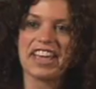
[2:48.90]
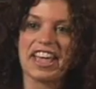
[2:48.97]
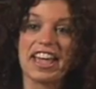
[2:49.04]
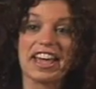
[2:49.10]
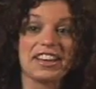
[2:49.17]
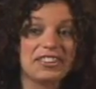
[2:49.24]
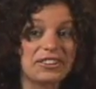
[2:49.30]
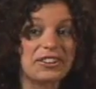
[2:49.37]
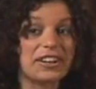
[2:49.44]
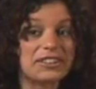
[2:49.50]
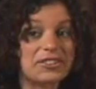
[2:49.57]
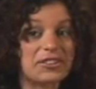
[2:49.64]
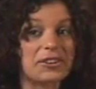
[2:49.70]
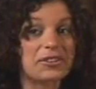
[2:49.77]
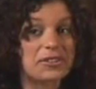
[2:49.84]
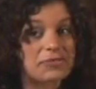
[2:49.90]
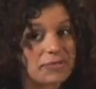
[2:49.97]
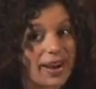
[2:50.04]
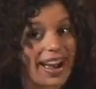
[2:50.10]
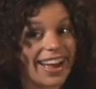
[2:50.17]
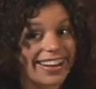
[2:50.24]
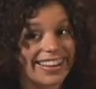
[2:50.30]
And you got to work with
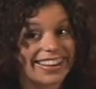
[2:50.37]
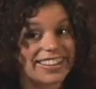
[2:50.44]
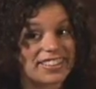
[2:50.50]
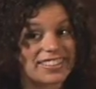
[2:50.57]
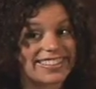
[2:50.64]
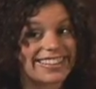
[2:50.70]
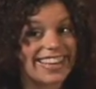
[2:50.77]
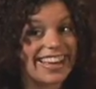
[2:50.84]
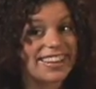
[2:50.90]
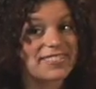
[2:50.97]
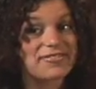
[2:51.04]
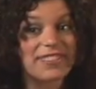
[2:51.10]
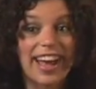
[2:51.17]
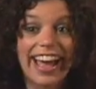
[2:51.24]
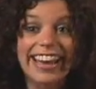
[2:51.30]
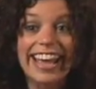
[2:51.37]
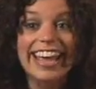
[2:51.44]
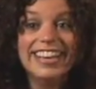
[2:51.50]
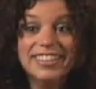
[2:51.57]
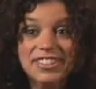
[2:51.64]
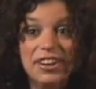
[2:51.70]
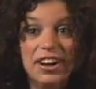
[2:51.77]
Brad, like you said. Brad
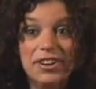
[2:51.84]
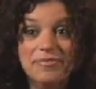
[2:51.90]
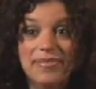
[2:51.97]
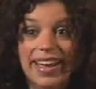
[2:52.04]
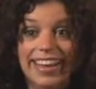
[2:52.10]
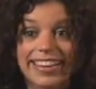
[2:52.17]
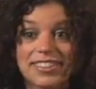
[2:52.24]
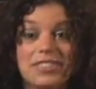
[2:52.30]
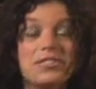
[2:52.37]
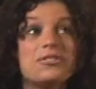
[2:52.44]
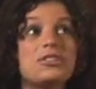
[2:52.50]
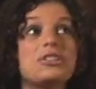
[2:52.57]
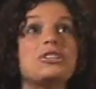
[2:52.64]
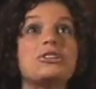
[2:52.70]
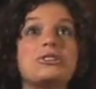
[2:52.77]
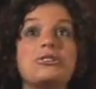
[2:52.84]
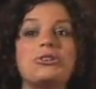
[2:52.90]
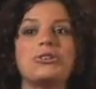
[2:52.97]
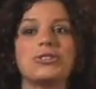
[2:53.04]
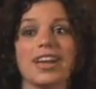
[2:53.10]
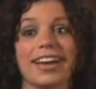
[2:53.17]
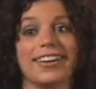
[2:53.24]
and Sean Penn, two
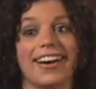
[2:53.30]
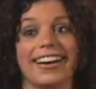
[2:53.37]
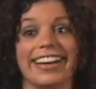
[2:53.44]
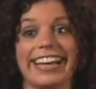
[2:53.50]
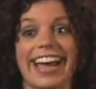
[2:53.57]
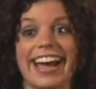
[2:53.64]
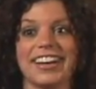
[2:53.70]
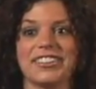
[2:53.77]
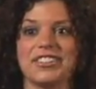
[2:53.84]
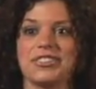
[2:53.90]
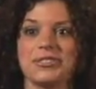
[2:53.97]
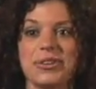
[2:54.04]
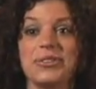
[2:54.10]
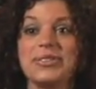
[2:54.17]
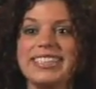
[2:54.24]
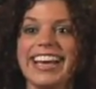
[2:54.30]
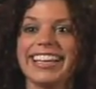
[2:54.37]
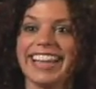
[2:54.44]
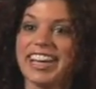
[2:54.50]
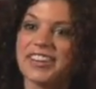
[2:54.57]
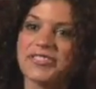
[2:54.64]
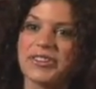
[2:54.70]
huge iconic actors. What was that
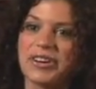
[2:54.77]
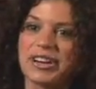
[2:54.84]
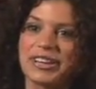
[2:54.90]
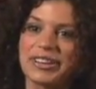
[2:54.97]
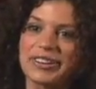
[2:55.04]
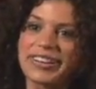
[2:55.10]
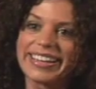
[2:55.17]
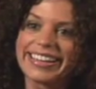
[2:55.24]
like for you?